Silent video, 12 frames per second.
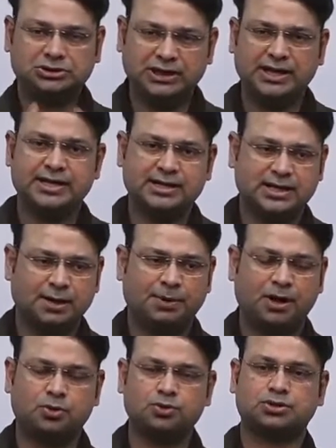think
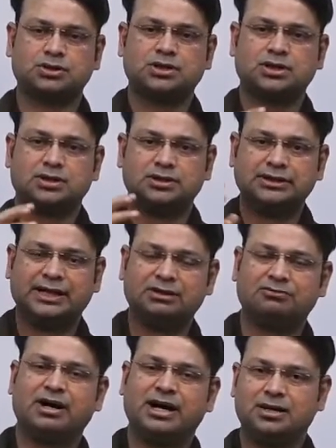about the
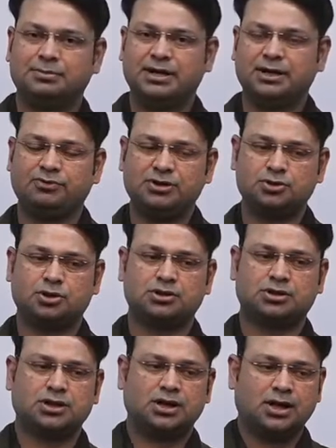environment. We
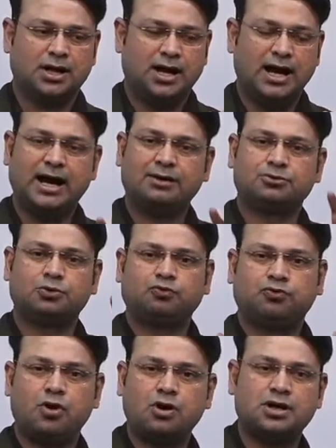don't have to
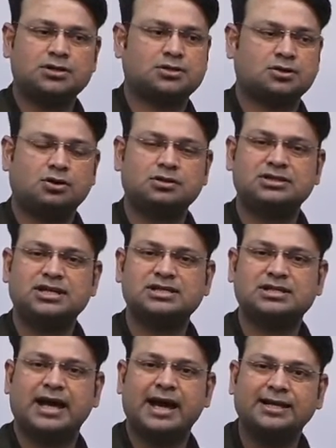focus on
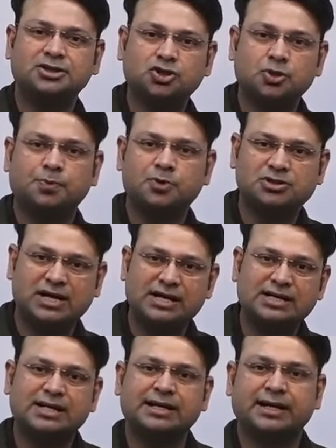just
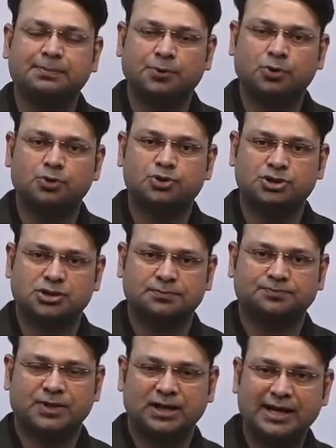anthropocentric approach,
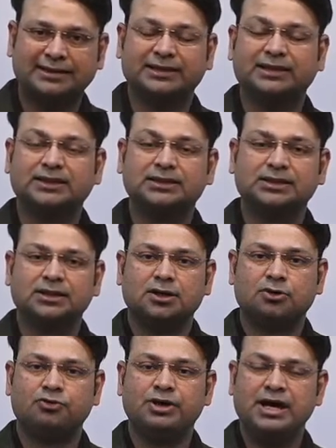rather
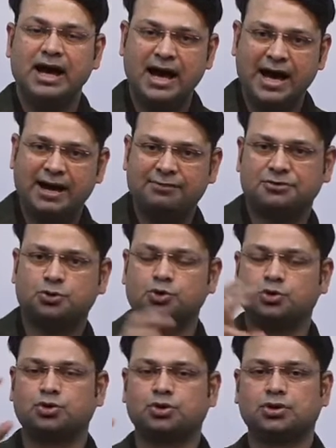we have
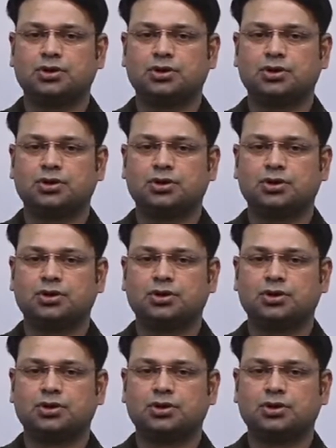to